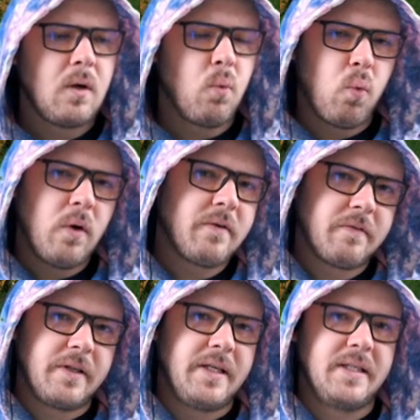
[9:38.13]
One
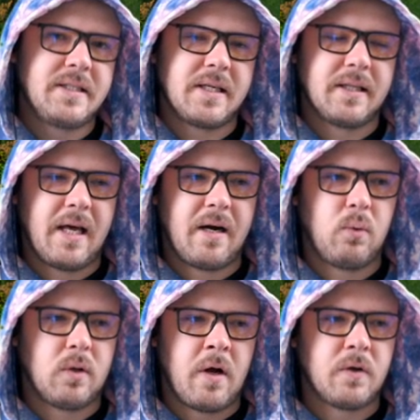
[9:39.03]
of these that I
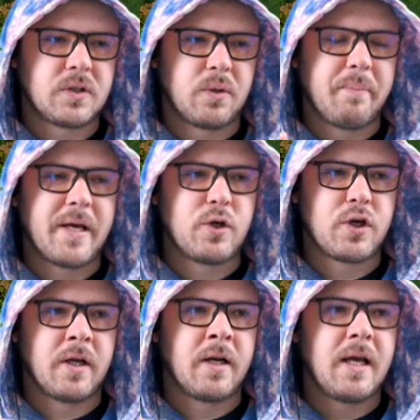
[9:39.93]
will also
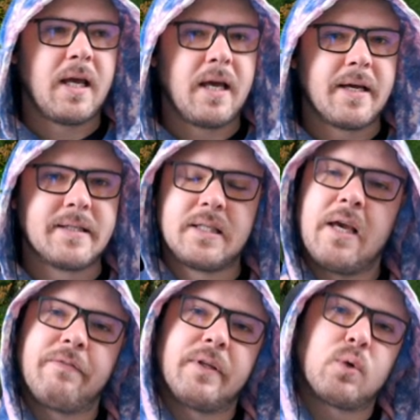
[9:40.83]
mention is
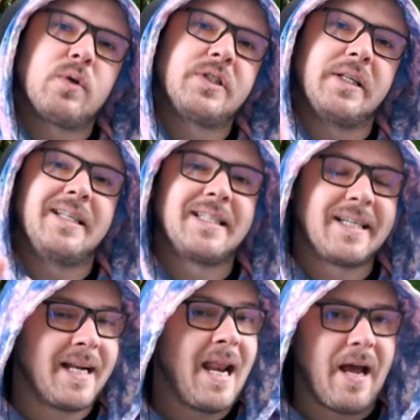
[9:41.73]
if there was a
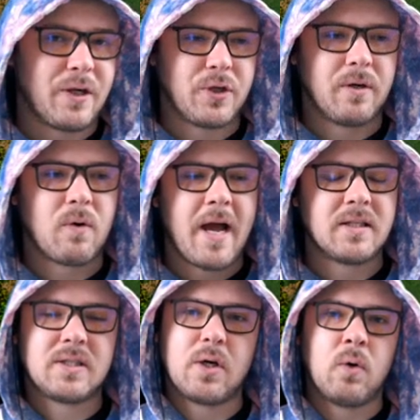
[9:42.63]
disconnection, right?
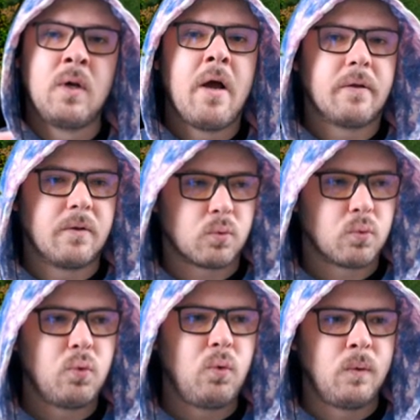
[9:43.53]
So the
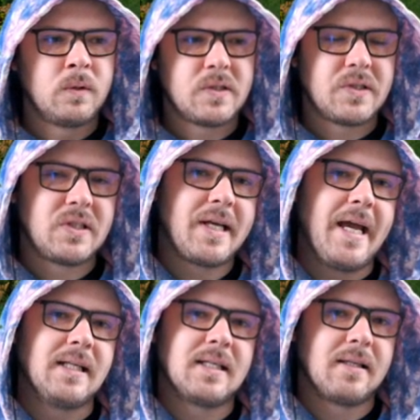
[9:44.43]
rules
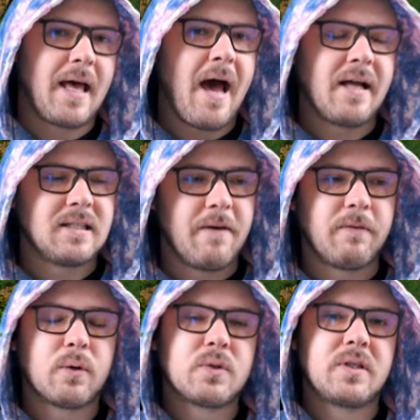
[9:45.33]
state that if
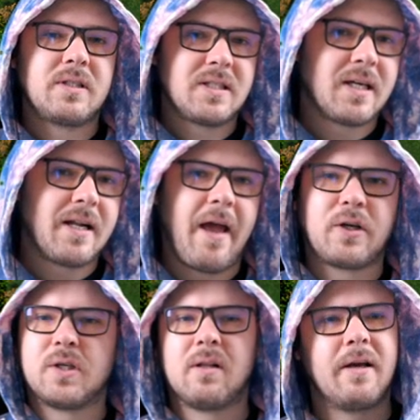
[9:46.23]
there was a
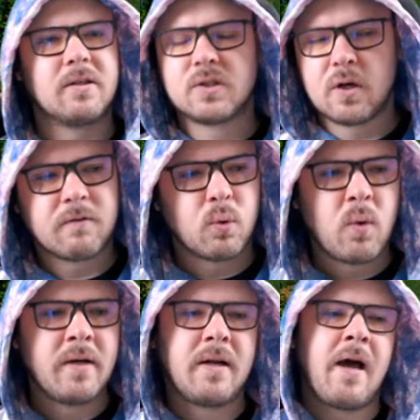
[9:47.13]
disconnection, like the server
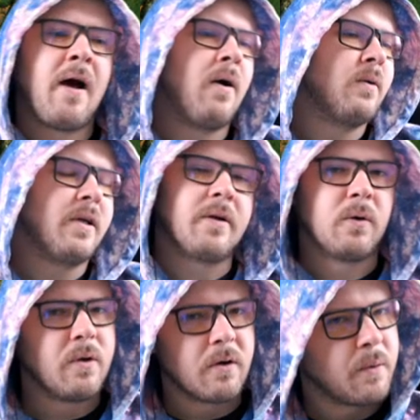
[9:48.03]
went down, you know,
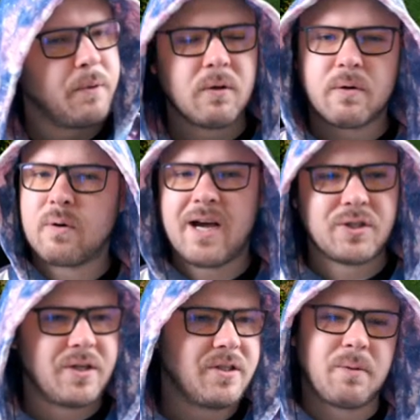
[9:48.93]
your computer
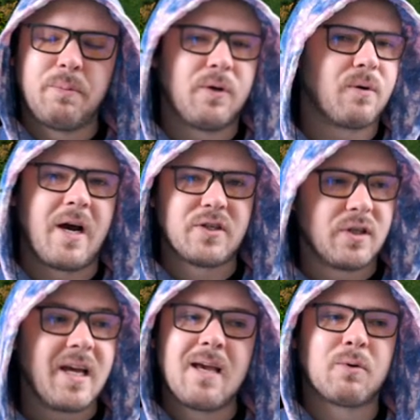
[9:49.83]
crashed, his computer crashed,
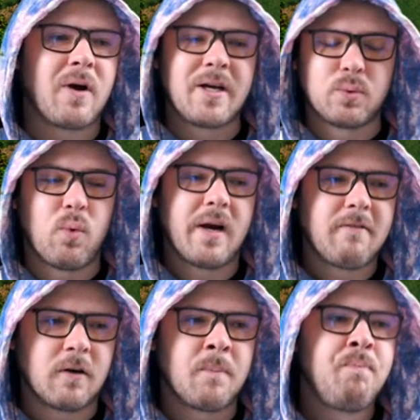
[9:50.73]
the game crashed,
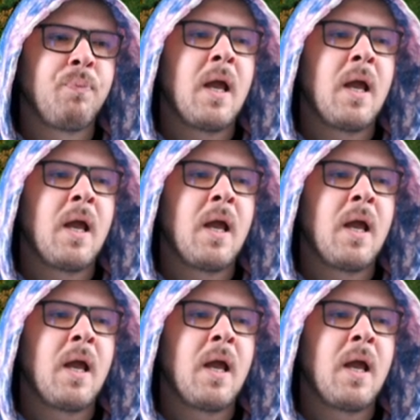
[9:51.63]
whatever,